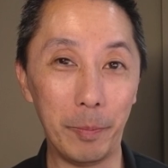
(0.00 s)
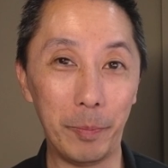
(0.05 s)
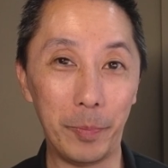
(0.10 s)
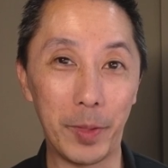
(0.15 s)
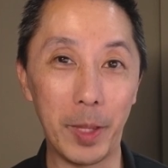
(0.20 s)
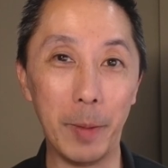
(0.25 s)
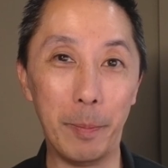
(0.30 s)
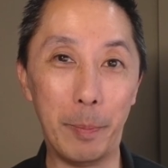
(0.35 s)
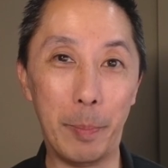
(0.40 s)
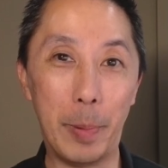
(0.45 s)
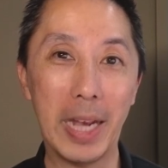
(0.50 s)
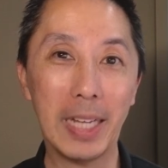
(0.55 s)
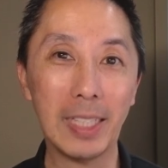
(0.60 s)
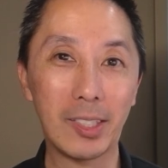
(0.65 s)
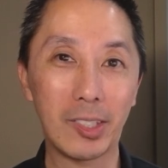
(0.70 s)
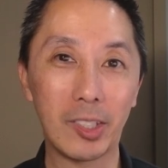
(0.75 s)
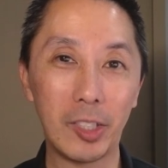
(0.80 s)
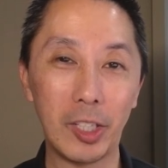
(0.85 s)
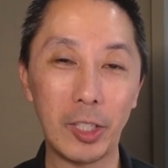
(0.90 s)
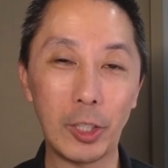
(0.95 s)
the
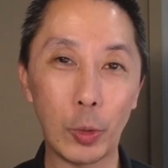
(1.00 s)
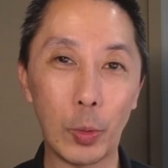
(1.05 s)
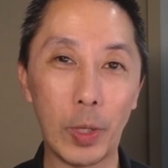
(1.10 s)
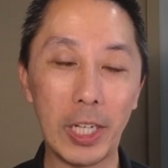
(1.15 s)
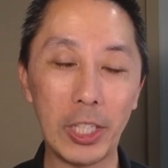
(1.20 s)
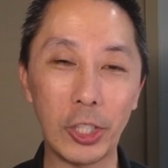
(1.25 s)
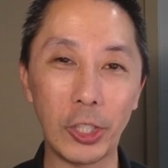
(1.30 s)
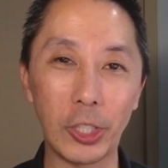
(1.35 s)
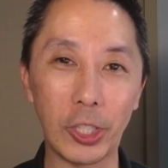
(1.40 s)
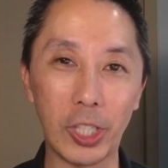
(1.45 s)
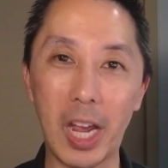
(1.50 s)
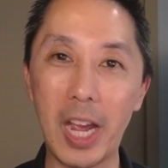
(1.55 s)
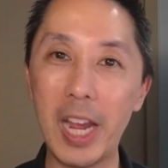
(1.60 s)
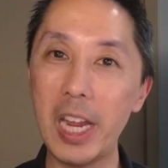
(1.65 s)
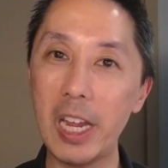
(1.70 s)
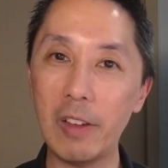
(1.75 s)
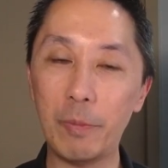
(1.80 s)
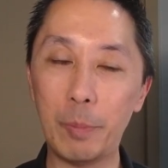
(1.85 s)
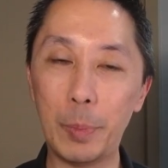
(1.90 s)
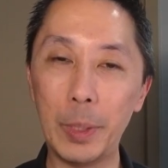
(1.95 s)
best situations I
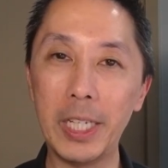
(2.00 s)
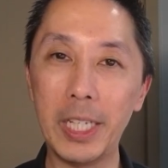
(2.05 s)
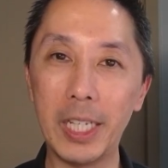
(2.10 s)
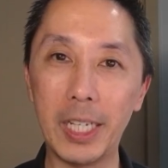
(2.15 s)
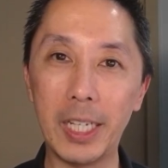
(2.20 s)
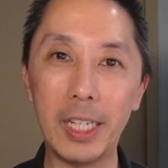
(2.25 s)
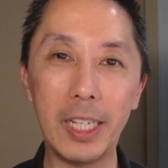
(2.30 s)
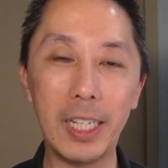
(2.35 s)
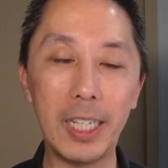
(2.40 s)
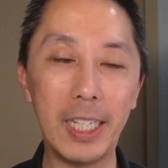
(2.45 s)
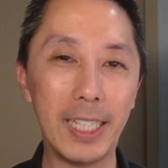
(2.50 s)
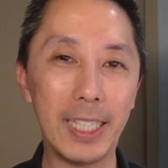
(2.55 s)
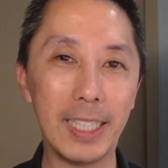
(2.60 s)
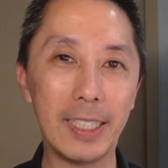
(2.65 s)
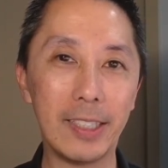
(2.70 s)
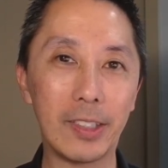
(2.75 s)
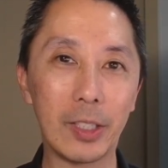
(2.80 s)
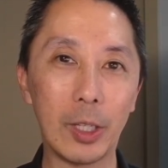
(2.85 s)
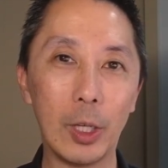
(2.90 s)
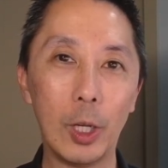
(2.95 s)
have been in
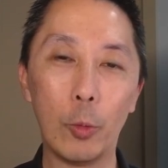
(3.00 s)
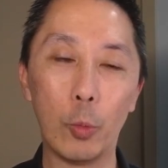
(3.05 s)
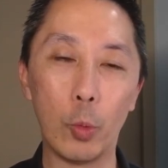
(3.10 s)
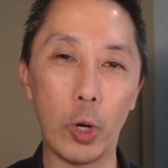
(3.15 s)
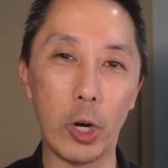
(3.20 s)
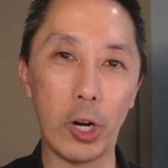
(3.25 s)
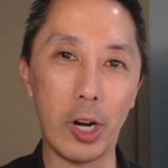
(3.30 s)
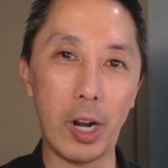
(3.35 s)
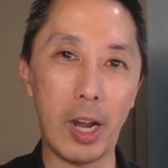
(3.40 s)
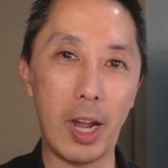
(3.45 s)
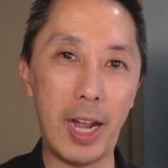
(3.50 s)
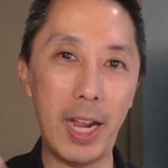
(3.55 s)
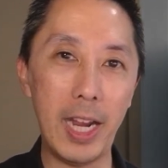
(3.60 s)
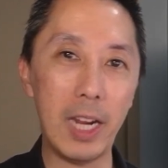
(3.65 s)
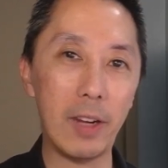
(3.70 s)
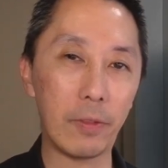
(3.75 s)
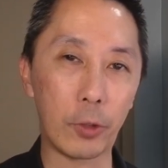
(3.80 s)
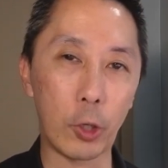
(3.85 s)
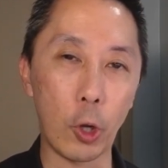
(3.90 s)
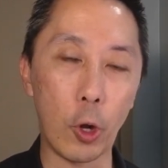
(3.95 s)
is where I
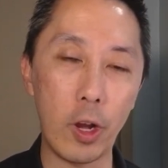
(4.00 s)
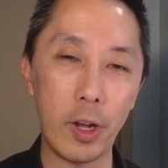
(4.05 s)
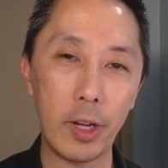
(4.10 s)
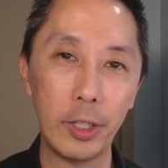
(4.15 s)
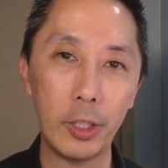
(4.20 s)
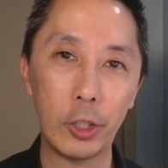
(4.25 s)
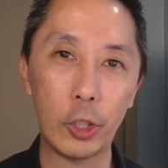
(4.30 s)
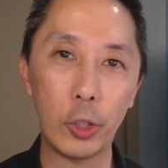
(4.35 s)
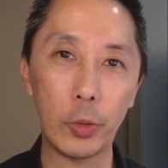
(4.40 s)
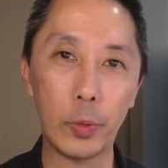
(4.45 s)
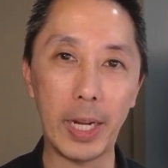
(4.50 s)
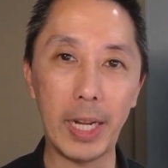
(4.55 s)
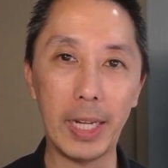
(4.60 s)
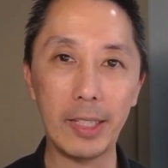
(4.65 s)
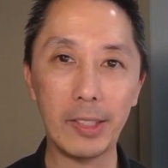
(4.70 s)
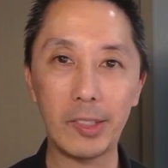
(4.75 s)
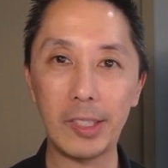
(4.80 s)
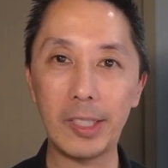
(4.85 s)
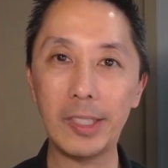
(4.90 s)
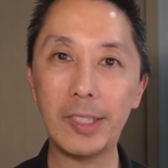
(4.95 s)
have gone to a
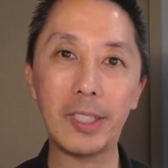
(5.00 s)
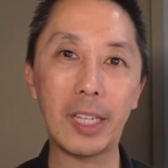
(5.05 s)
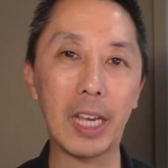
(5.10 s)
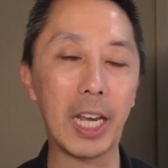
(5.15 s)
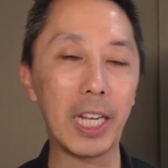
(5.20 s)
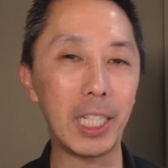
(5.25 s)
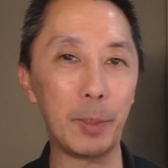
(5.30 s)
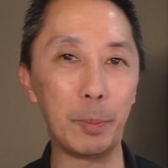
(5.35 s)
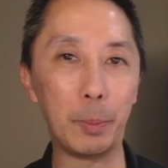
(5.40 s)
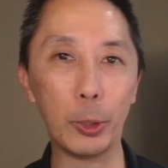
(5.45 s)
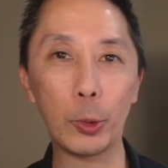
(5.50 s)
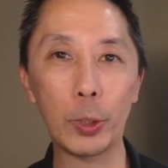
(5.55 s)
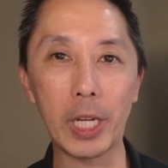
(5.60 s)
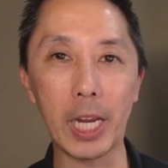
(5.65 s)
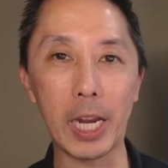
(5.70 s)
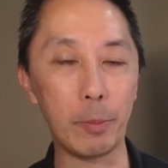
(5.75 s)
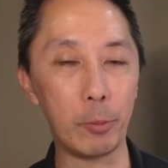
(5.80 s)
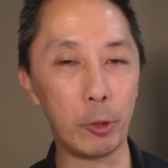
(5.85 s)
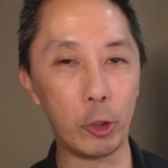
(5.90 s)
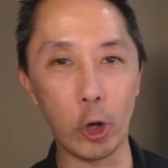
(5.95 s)
CCIE
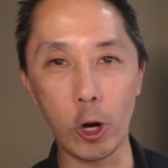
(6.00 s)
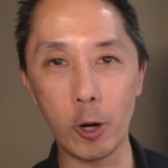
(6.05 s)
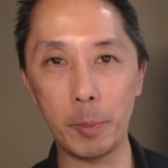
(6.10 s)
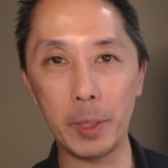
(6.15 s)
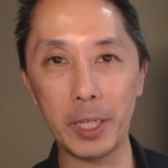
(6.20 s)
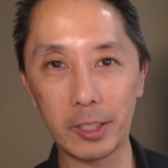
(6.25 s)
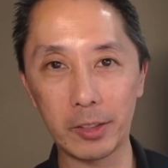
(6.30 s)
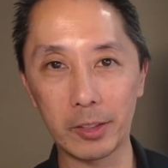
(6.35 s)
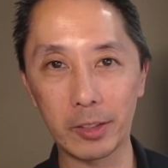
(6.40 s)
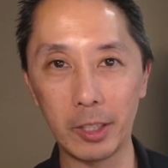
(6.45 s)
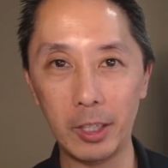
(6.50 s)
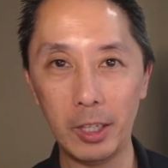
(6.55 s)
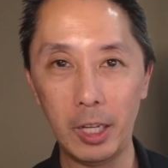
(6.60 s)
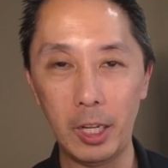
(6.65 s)
bootcamp, Narbix